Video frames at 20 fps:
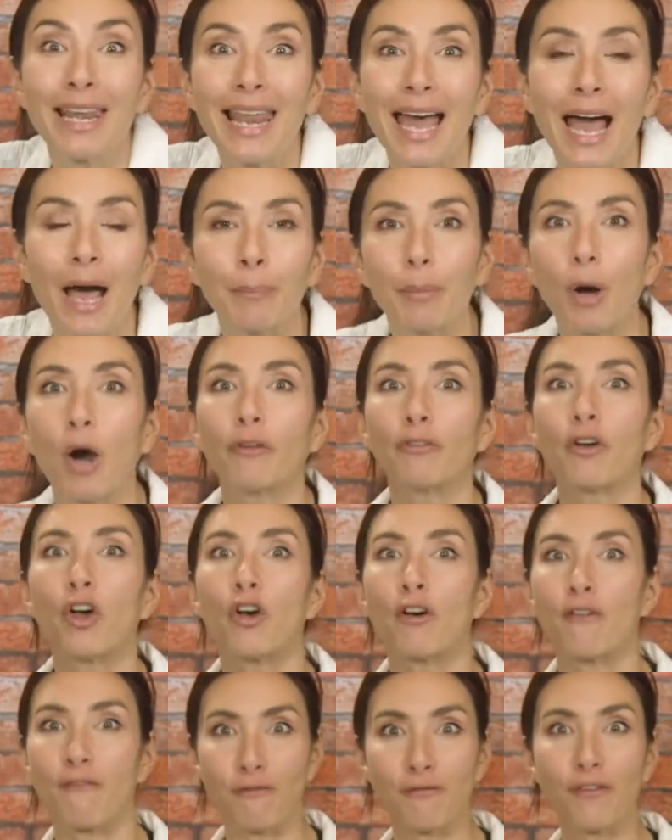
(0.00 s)
lab of
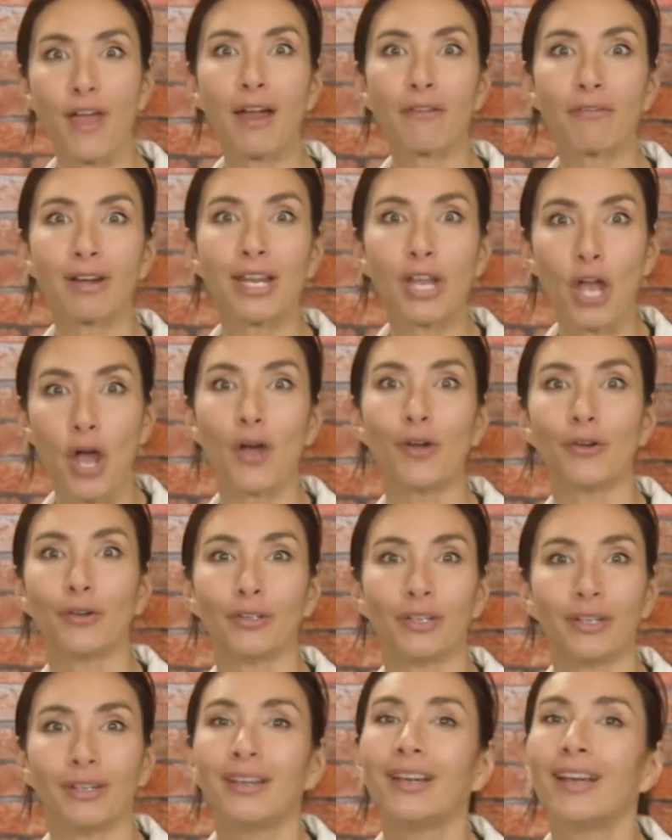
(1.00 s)
her very
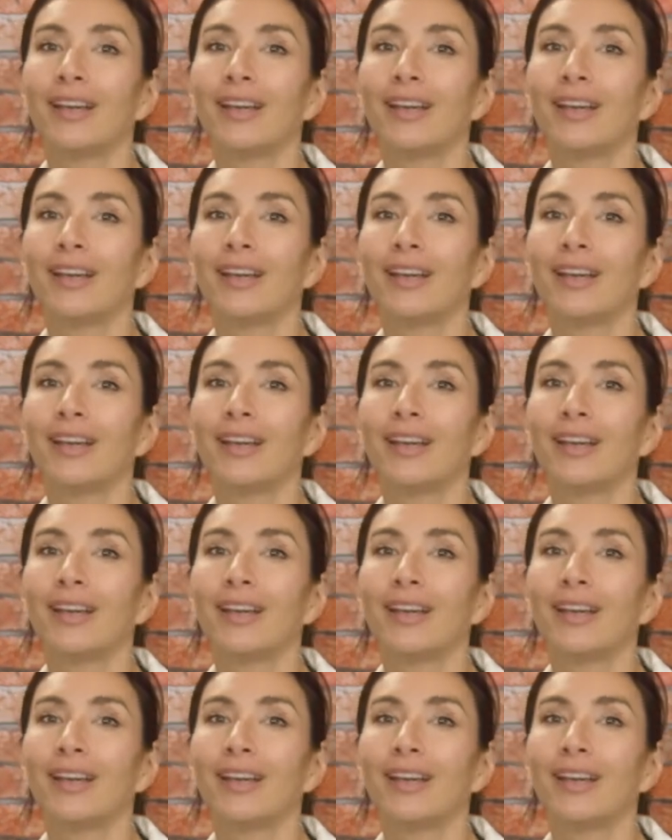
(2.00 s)
own.